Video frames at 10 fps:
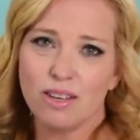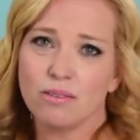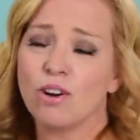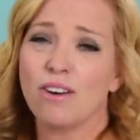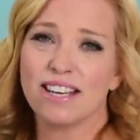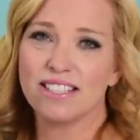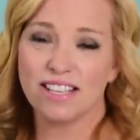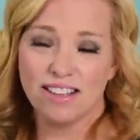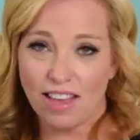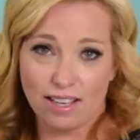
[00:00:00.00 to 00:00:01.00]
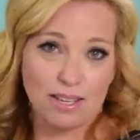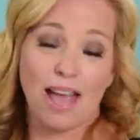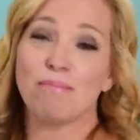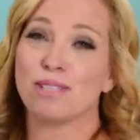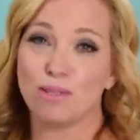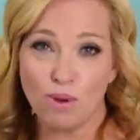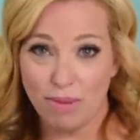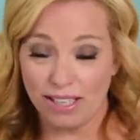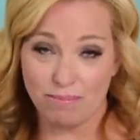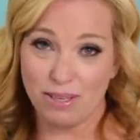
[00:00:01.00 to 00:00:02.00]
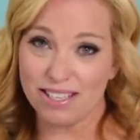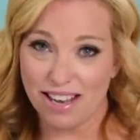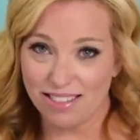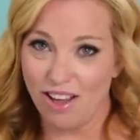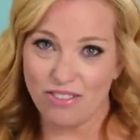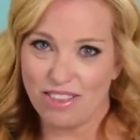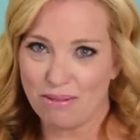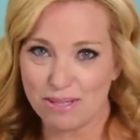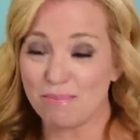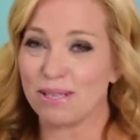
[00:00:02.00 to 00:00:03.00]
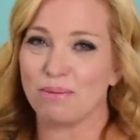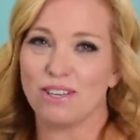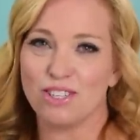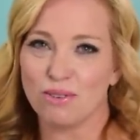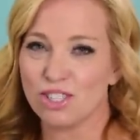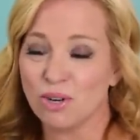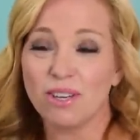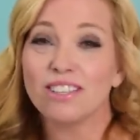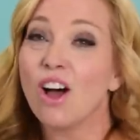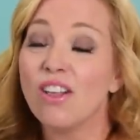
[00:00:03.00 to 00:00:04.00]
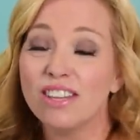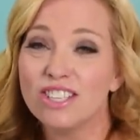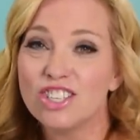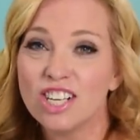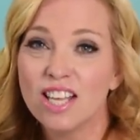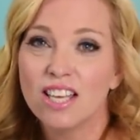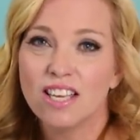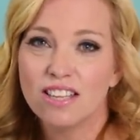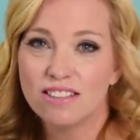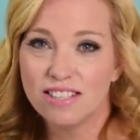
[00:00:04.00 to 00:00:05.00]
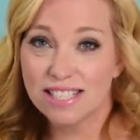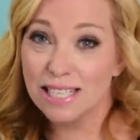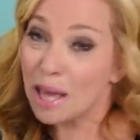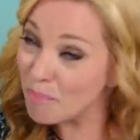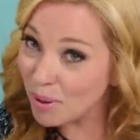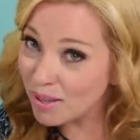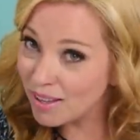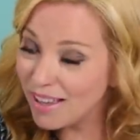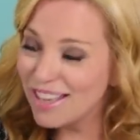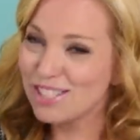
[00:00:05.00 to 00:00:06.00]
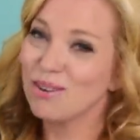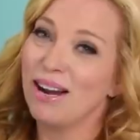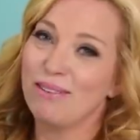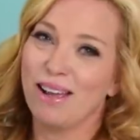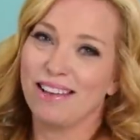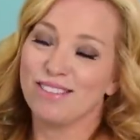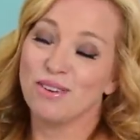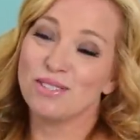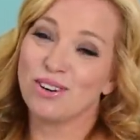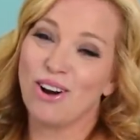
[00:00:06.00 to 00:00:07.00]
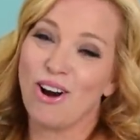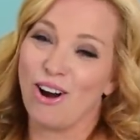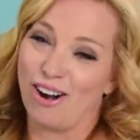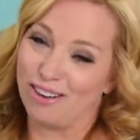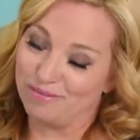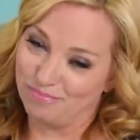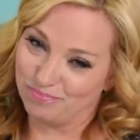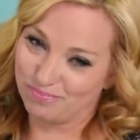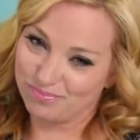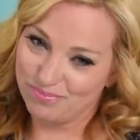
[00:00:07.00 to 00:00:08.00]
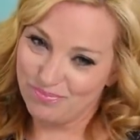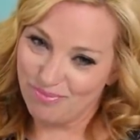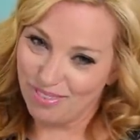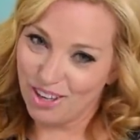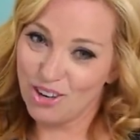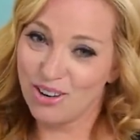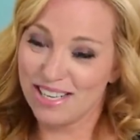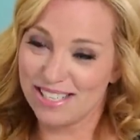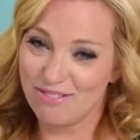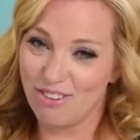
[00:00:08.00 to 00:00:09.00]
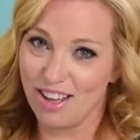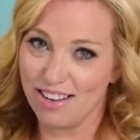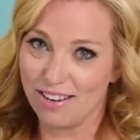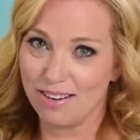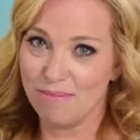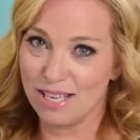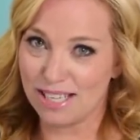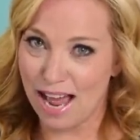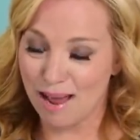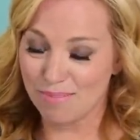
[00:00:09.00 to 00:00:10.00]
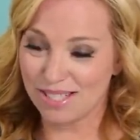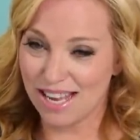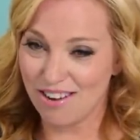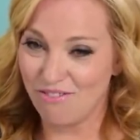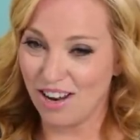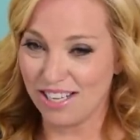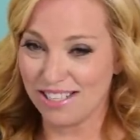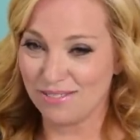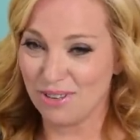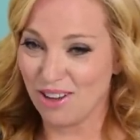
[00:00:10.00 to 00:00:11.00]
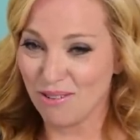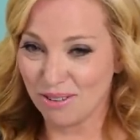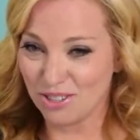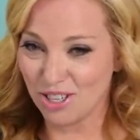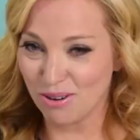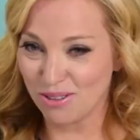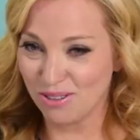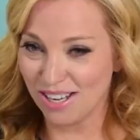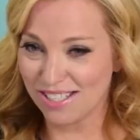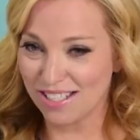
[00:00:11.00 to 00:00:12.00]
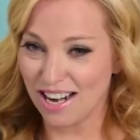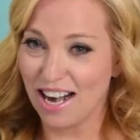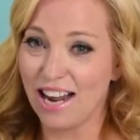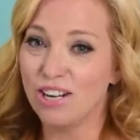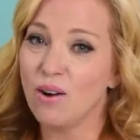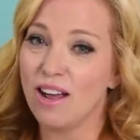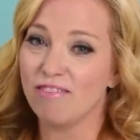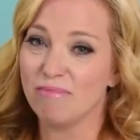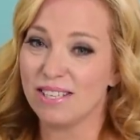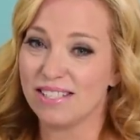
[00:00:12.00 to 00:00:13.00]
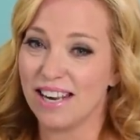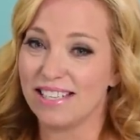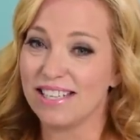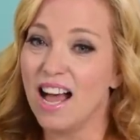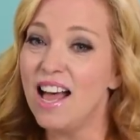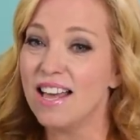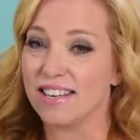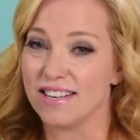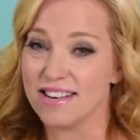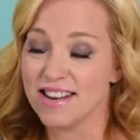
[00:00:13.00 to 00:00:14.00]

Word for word: corrected it and like kept swimming because I thought that that was the best way to do it. Don't acknowledge the slip. So anyway, those are our crazy fun mishaps and funnies we thought we would share with you guys tonight. I know I've missed a ton